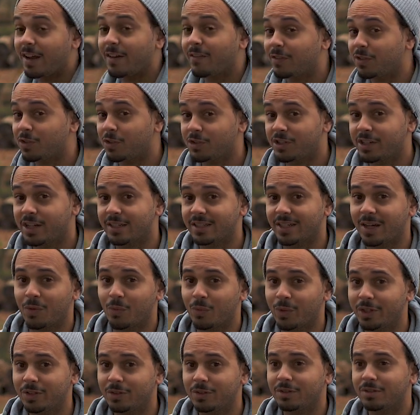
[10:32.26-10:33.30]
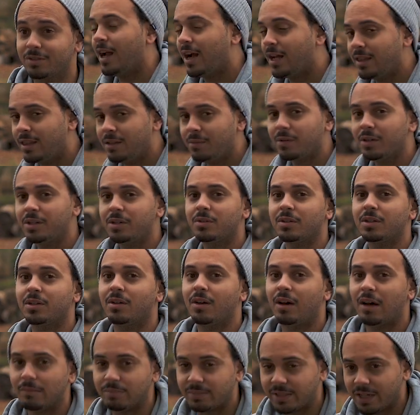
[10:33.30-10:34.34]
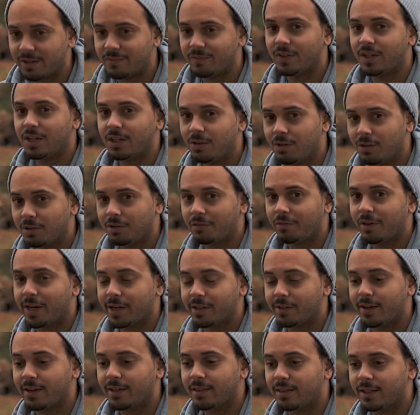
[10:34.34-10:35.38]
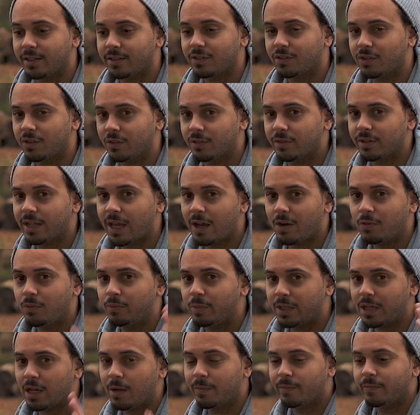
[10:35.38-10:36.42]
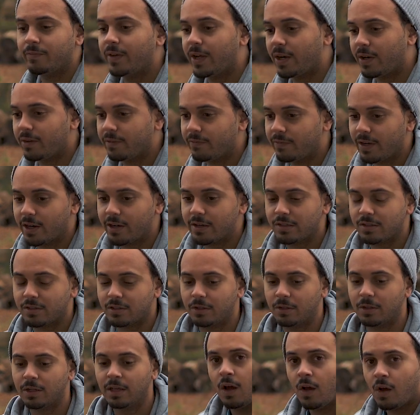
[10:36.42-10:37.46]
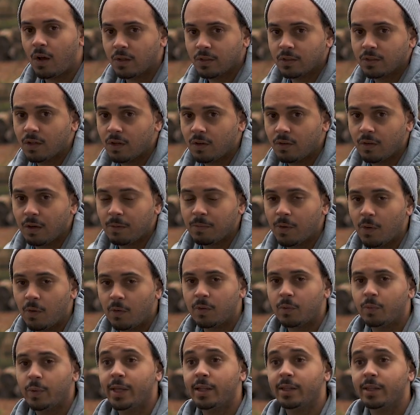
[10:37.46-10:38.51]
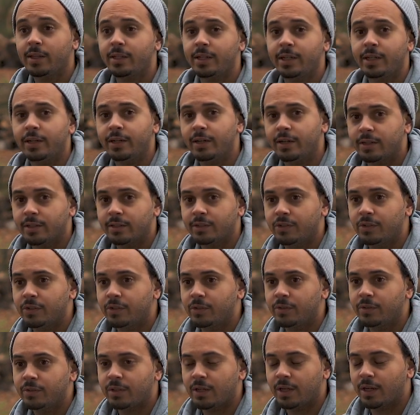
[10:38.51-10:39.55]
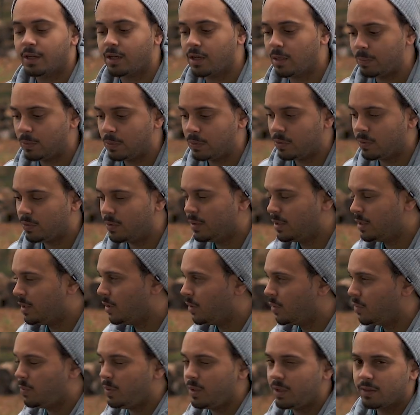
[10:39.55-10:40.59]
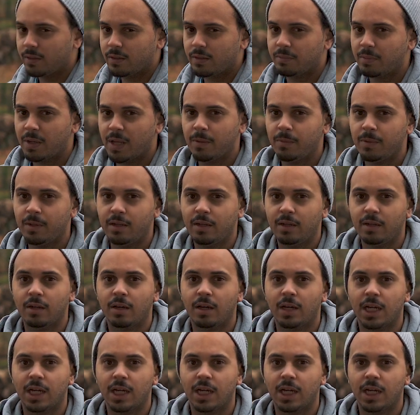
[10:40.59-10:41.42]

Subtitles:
I ever told you guys I got wheels. I think we're gonna do a little update video on the Wrangler, I think soon. That will be coming very, very soon. Also, I'm going wheeling here soon in a couple weeks, maybe